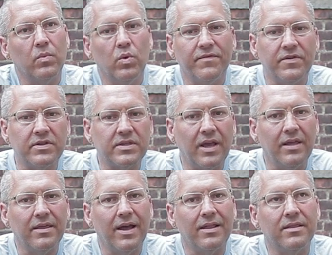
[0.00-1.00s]
Well, if you
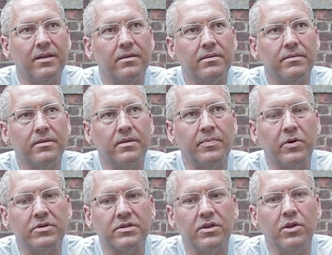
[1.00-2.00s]
say that, then the
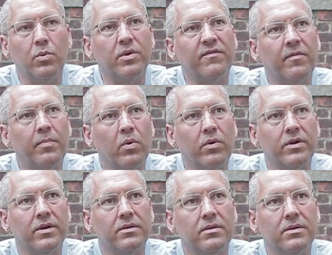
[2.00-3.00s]
person you would have
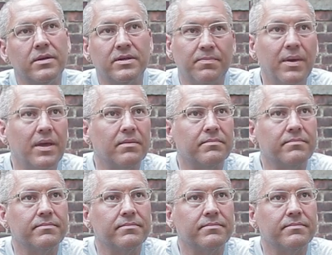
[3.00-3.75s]
aborted is me.